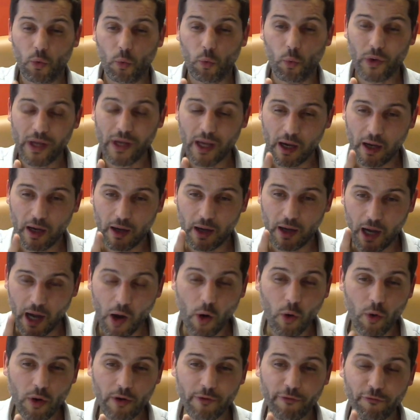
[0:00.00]
we
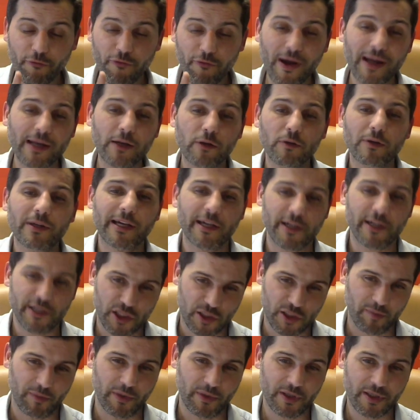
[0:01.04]
our final
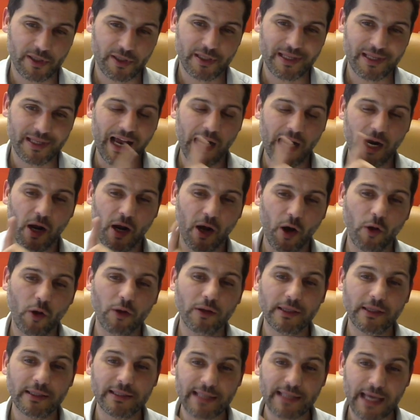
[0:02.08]
customers are all
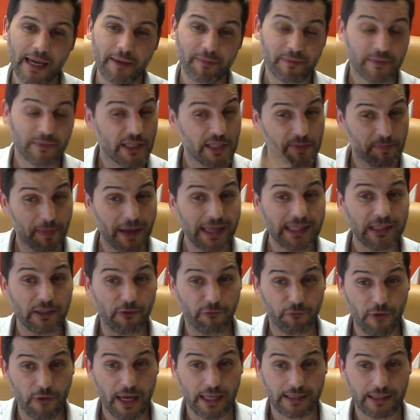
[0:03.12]
the time, despite the
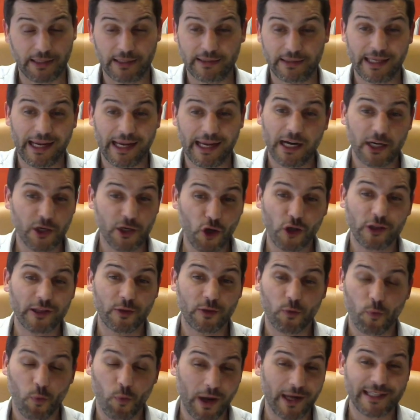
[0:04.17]
fact that they are not
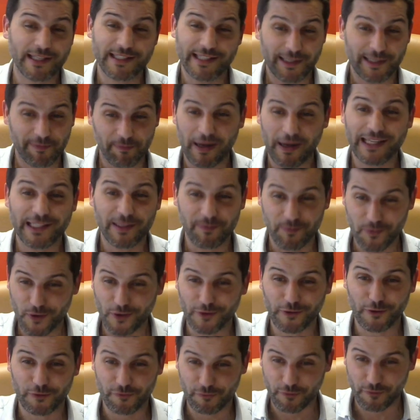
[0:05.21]
the ones that buy the
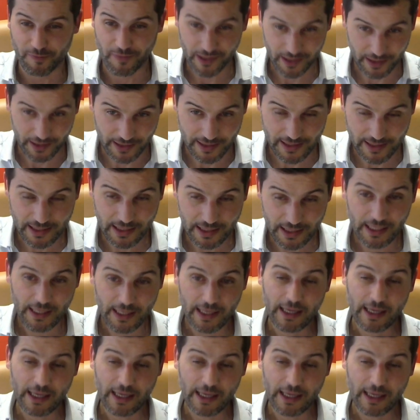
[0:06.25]
products from us,